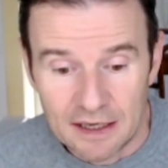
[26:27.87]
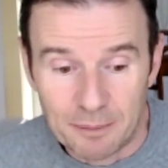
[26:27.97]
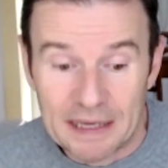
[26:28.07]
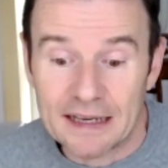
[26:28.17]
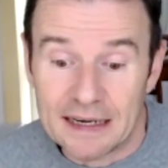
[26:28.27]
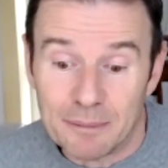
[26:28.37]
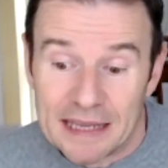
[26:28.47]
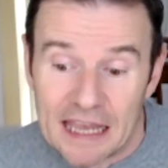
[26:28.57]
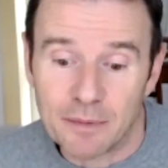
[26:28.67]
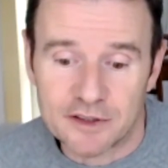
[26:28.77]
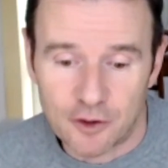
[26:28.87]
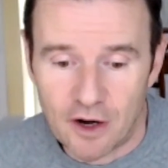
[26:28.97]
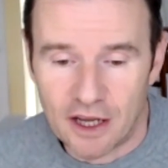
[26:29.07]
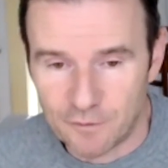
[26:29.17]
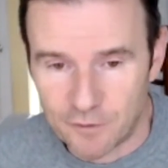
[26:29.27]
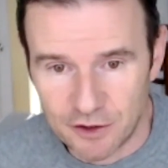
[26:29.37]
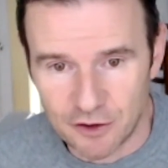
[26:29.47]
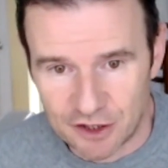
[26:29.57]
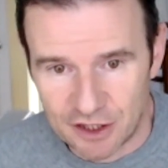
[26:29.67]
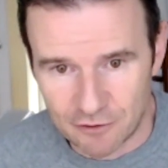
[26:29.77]
being able to cry in front of your
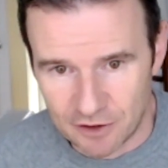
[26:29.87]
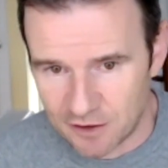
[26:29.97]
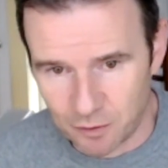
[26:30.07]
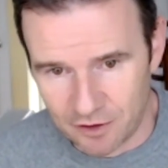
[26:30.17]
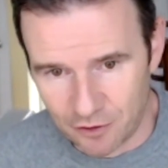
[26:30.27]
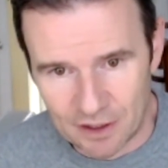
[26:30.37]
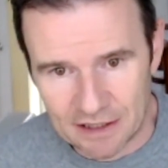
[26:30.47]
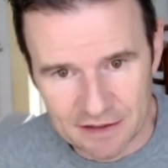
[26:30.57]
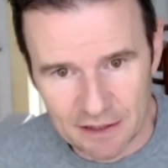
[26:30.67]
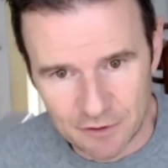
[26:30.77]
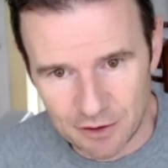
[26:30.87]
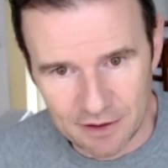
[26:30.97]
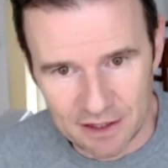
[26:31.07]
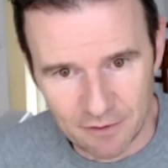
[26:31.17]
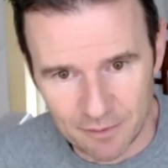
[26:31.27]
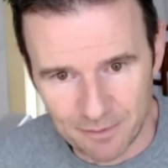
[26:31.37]
children is one of the greatest gifts you can give them.